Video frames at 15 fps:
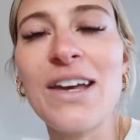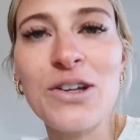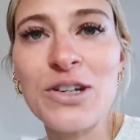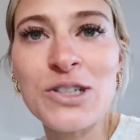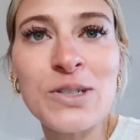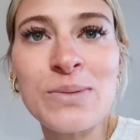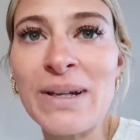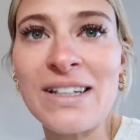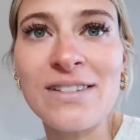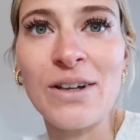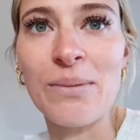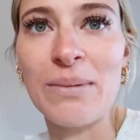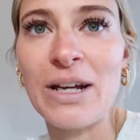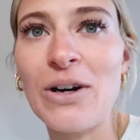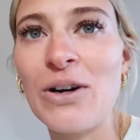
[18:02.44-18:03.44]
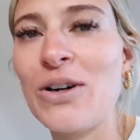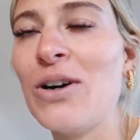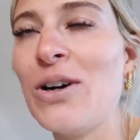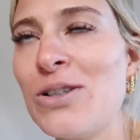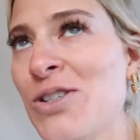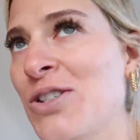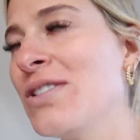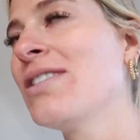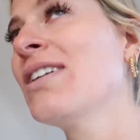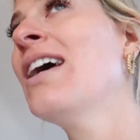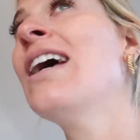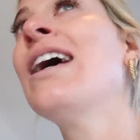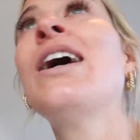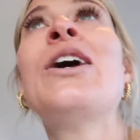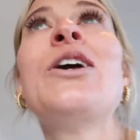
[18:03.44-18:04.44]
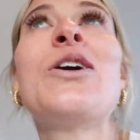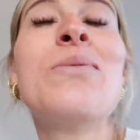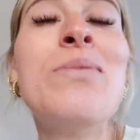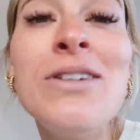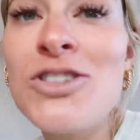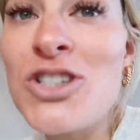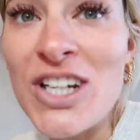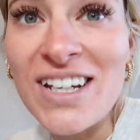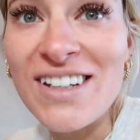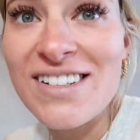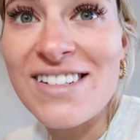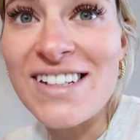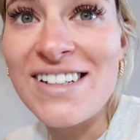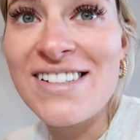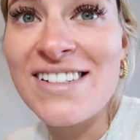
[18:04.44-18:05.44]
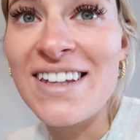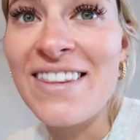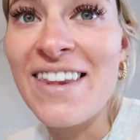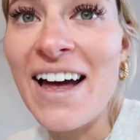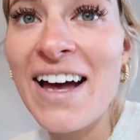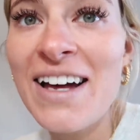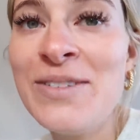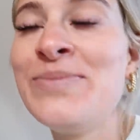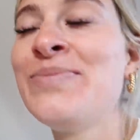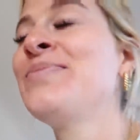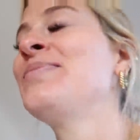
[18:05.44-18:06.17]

you can just make so many concoctions. You can put chia seeds in there.